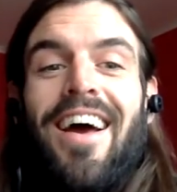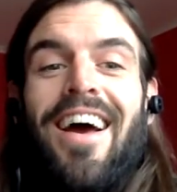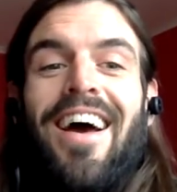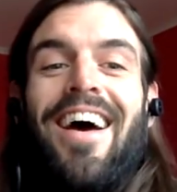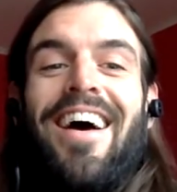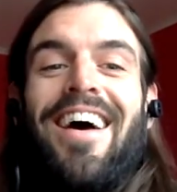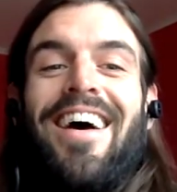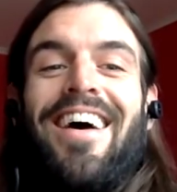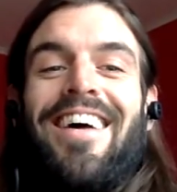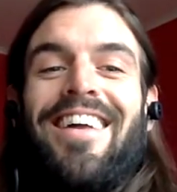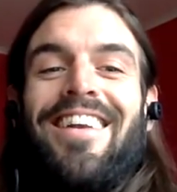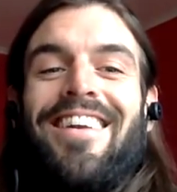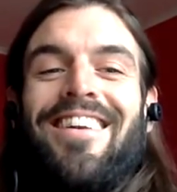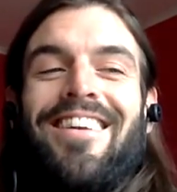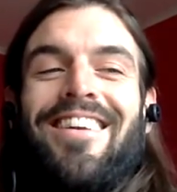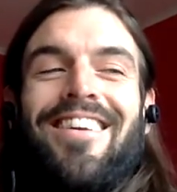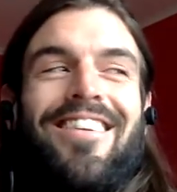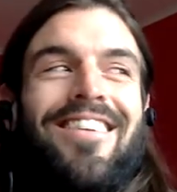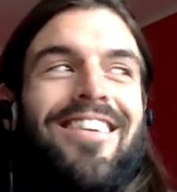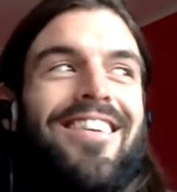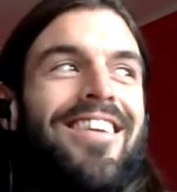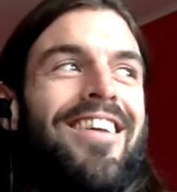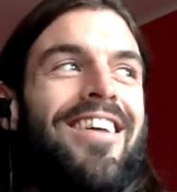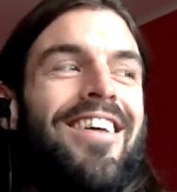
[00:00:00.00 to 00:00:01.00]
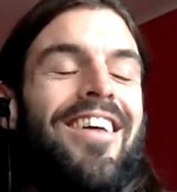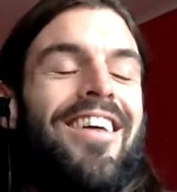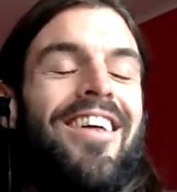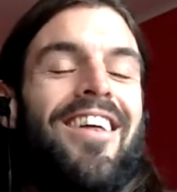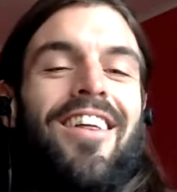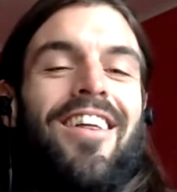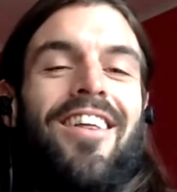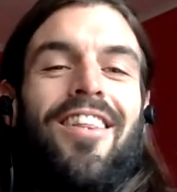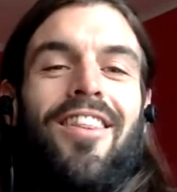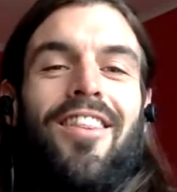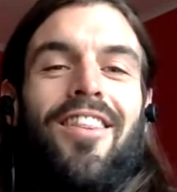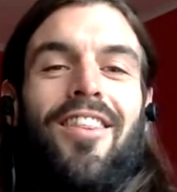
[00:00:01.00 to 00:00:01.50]
and
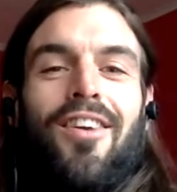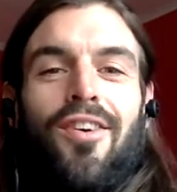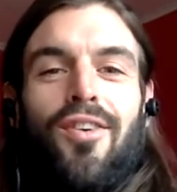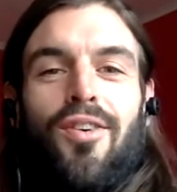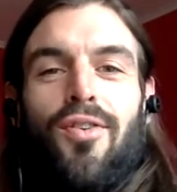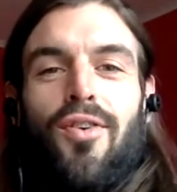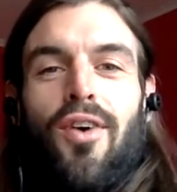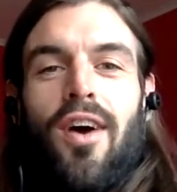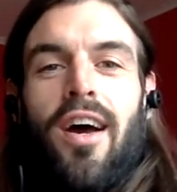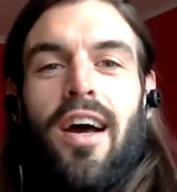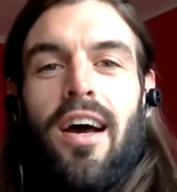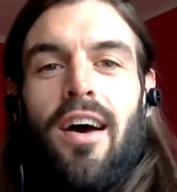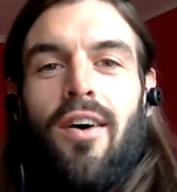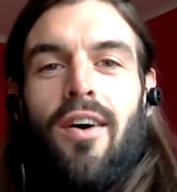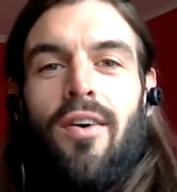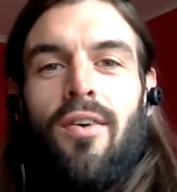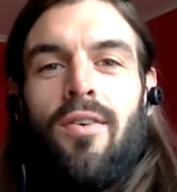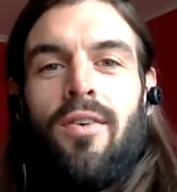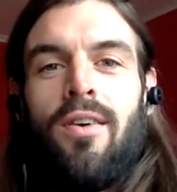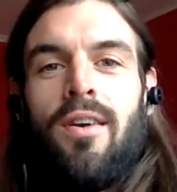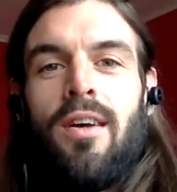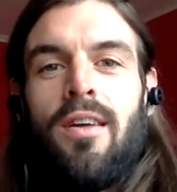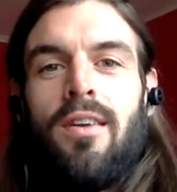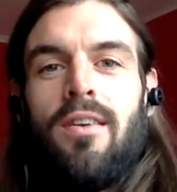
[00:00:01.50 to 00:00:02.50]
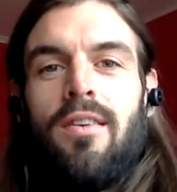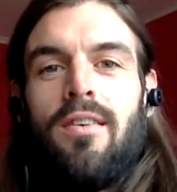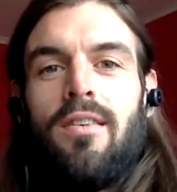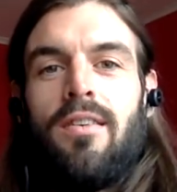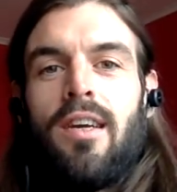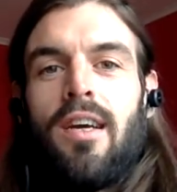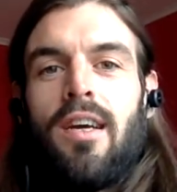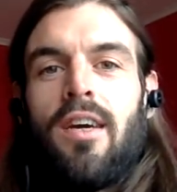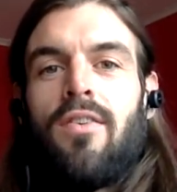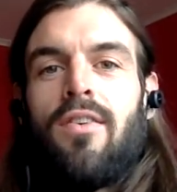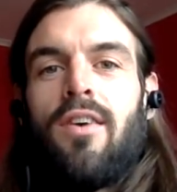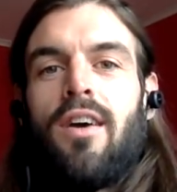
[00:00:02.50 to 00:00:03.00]
the crowd,
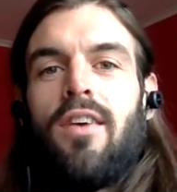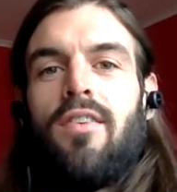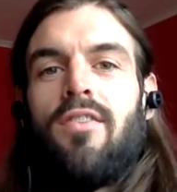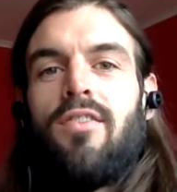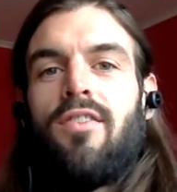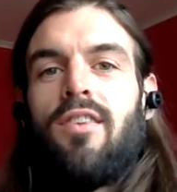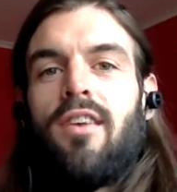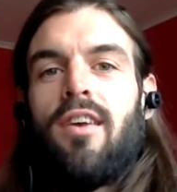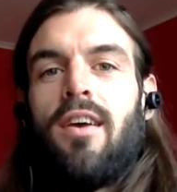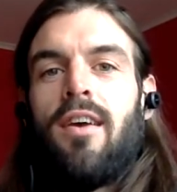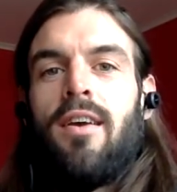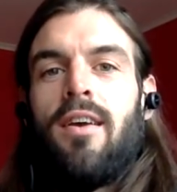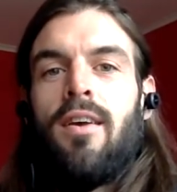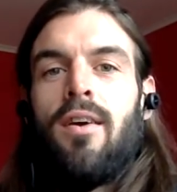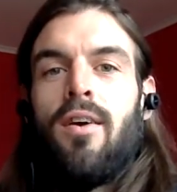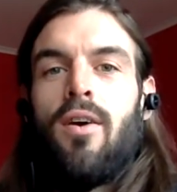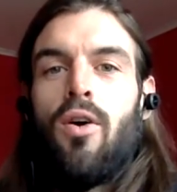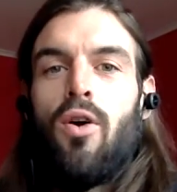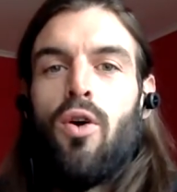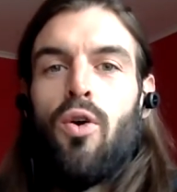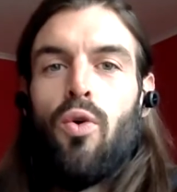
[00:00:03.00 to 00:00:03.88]
dare I say,